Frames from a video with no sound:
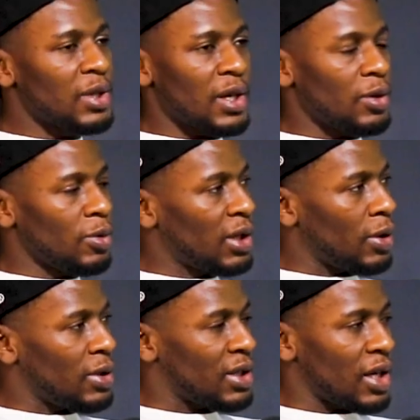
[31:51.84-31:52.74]
anyone that
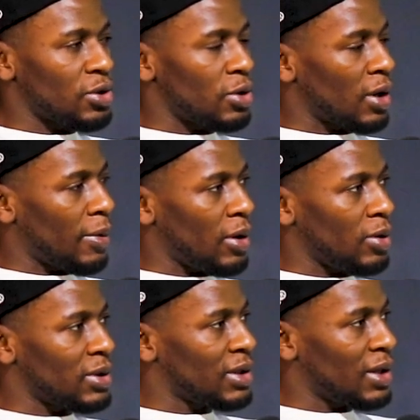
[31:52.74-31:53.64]
you were starstruck about?
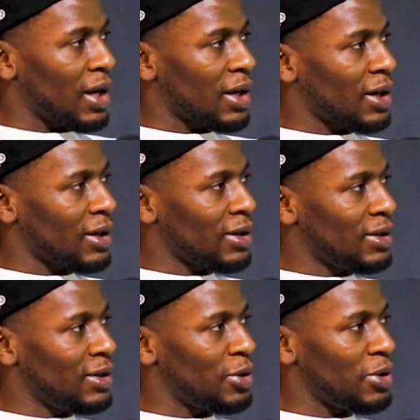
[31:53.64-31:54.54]
Was it like
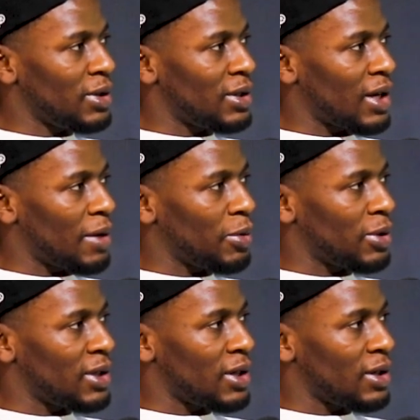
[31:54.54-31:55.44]
during the time you
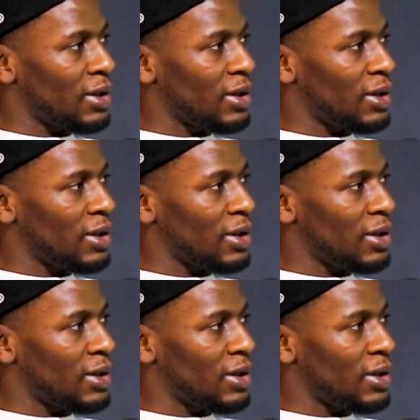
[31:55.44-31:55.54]
were there?